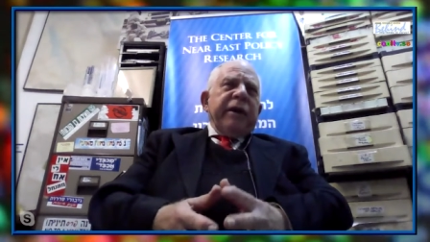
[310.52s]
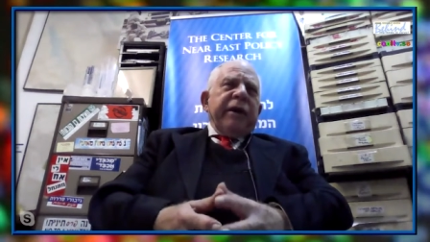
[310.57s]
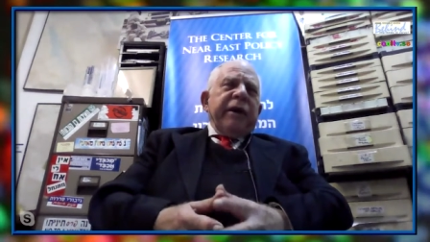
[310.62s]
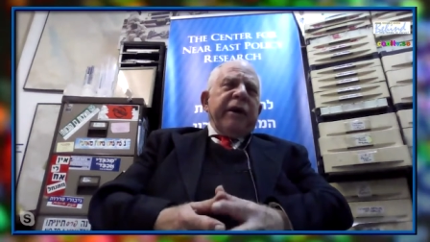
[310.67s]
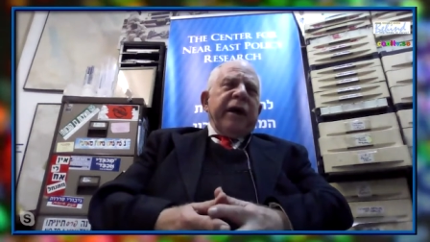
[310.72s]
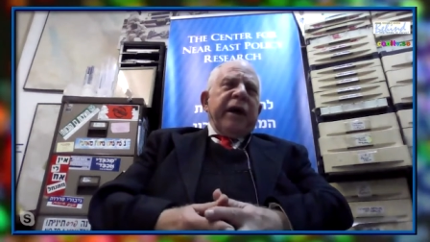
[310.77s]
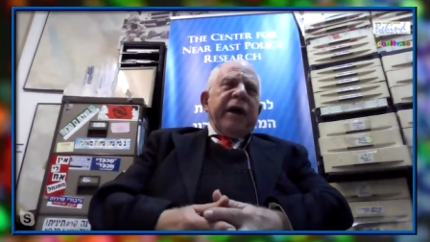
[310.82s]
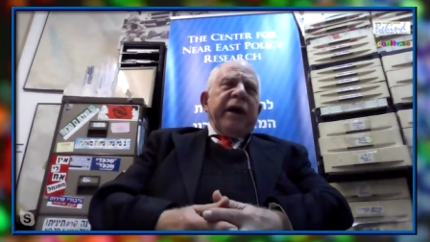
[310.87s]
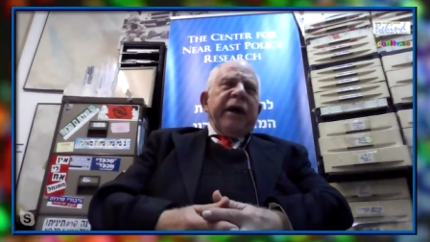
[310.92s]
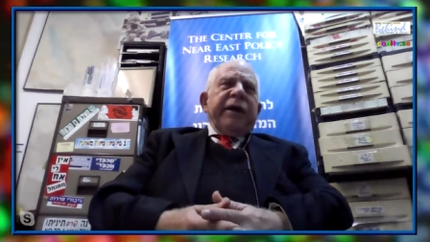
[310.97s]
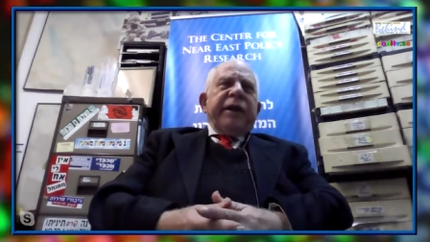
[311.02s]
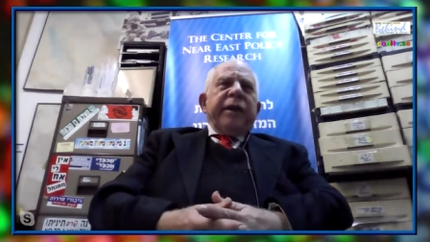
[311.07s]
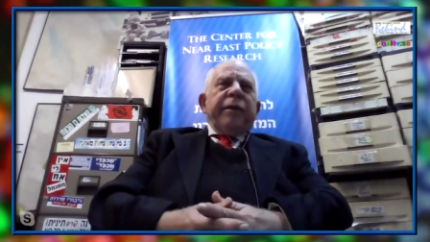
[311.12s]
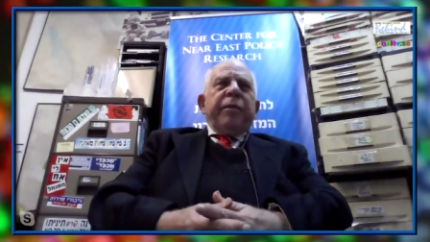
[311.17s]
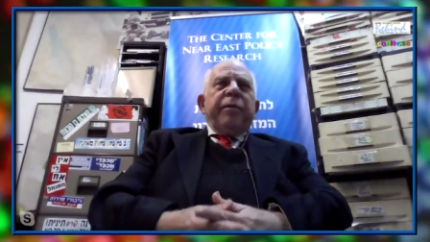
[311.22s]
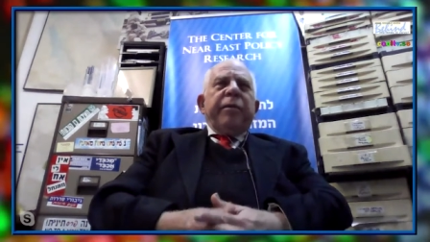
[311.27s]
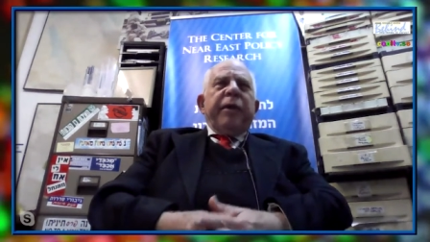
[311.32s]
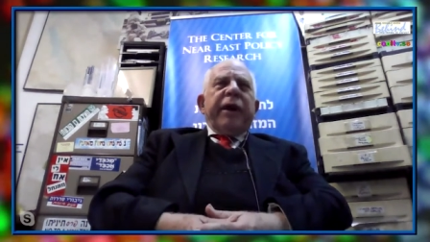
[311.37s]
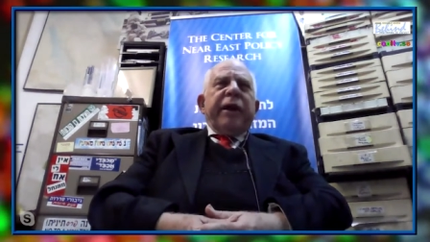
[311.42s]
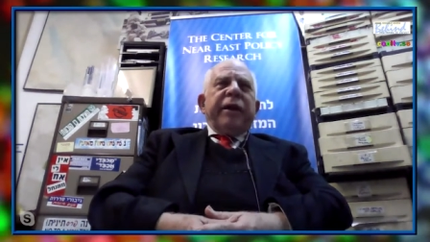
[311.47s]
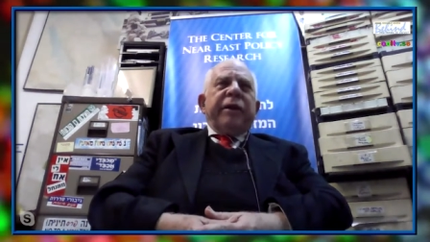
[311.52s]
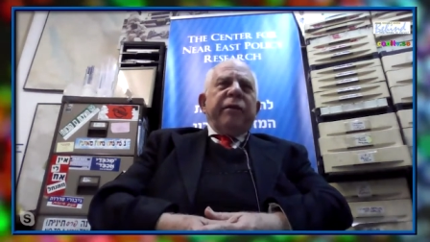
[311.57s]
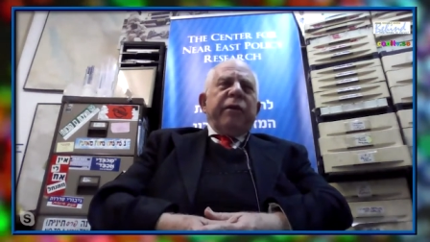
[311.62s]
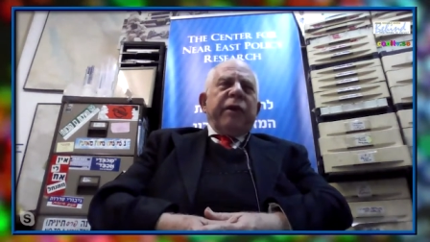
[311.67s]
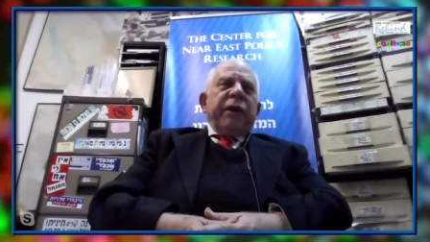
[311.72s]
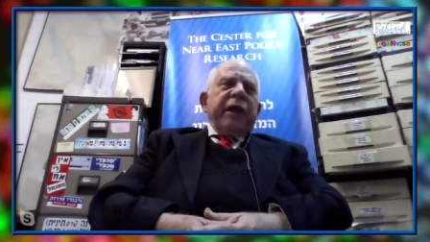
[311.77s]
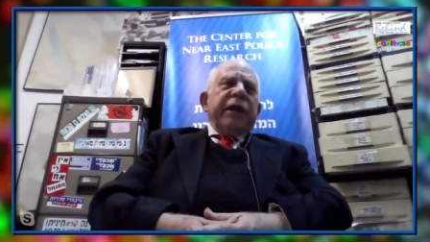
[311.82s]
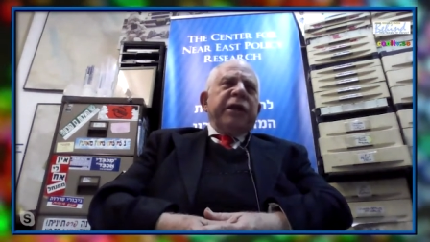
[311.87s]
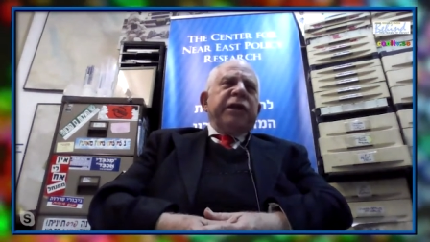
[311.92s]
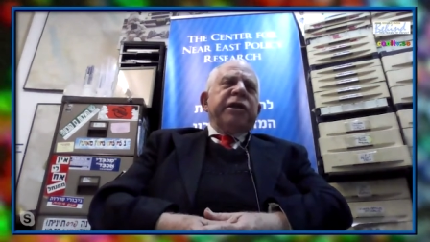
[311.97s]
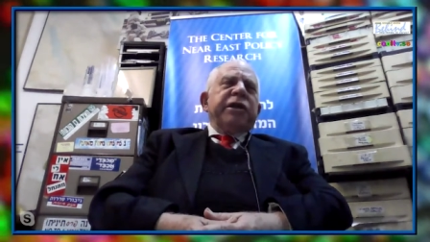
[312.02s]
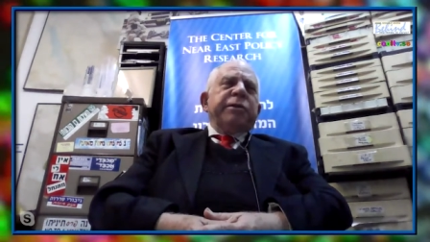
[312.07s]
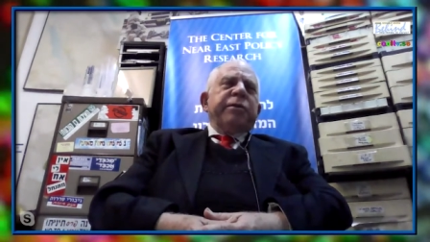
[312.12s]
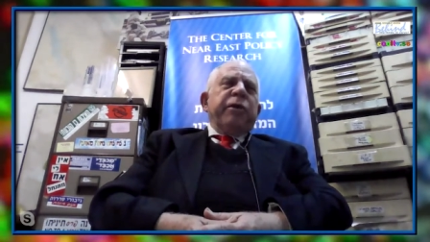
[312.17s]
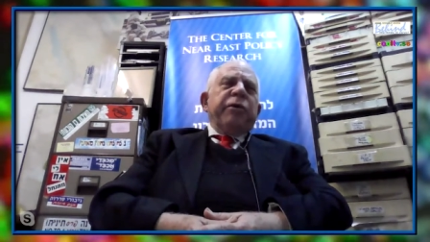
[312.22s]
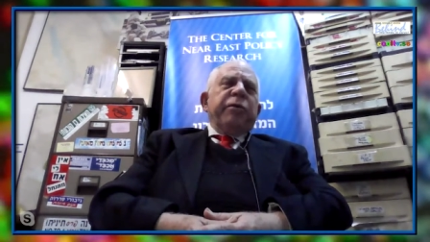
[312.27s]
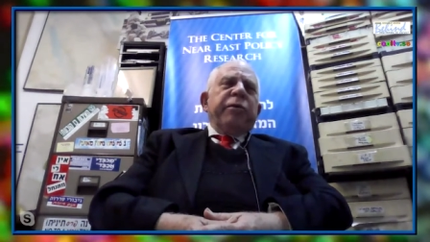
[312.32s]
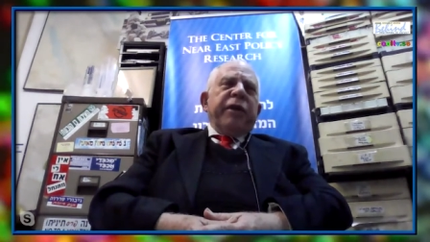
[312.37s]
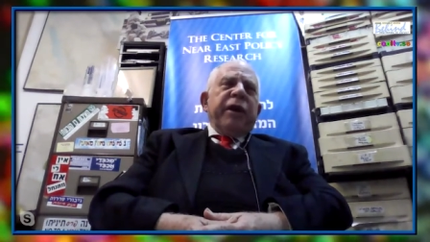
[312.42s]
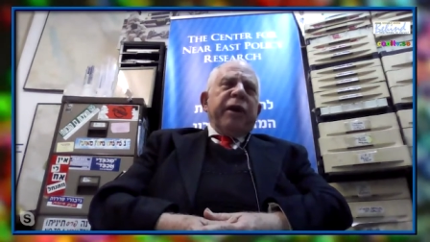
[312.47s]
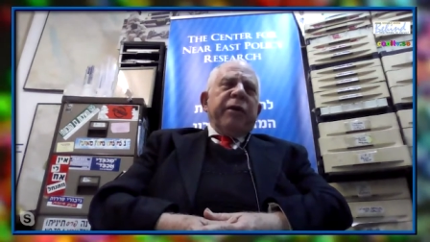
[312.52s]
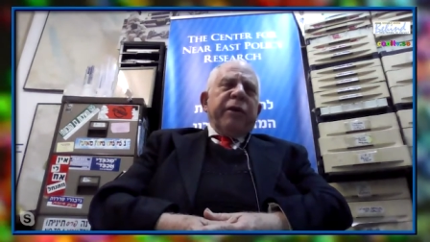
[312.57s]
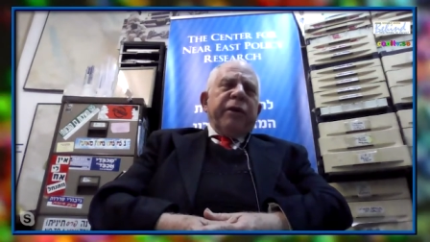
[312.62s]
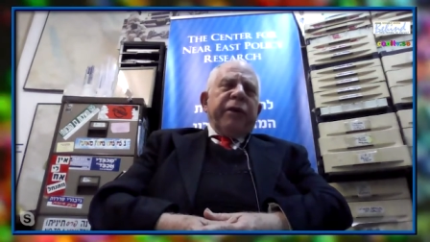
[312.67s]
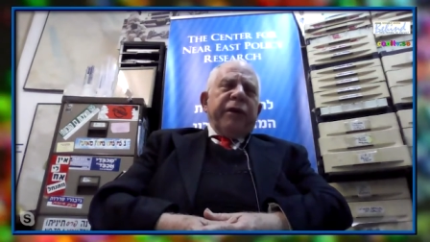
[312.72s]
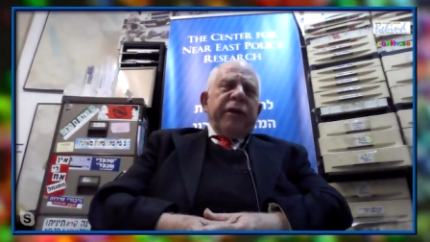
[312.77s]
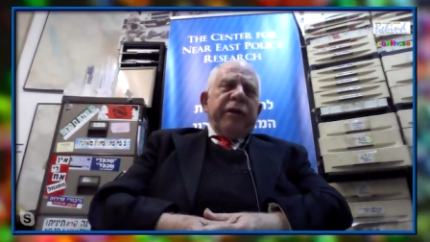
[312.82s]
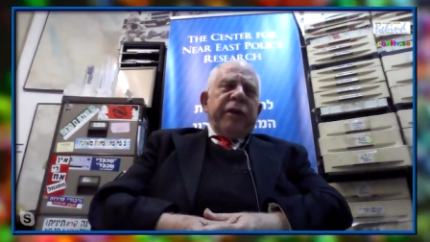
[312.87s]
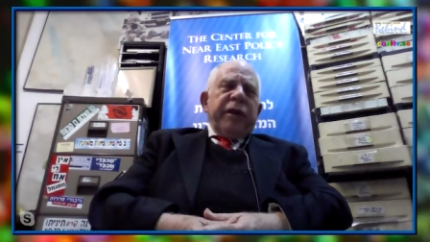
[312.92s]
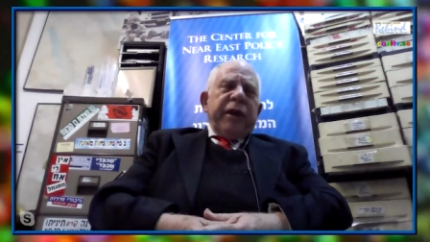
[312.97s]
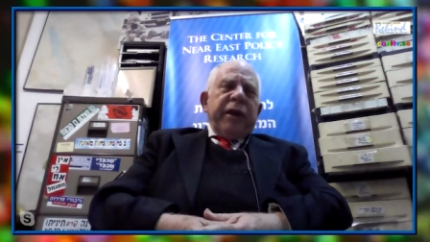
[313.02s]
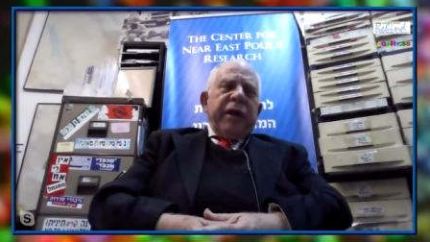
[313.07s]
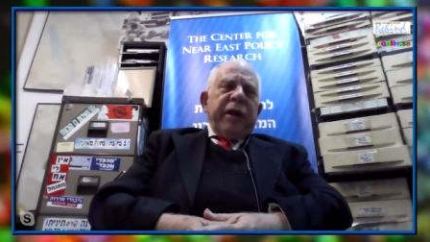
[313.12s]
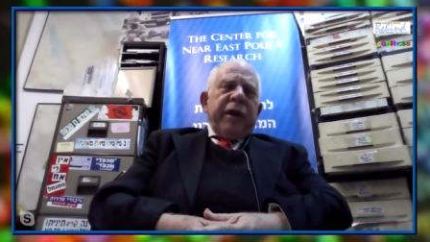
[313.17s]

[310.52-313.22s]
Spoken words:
diplomatic relations, both with the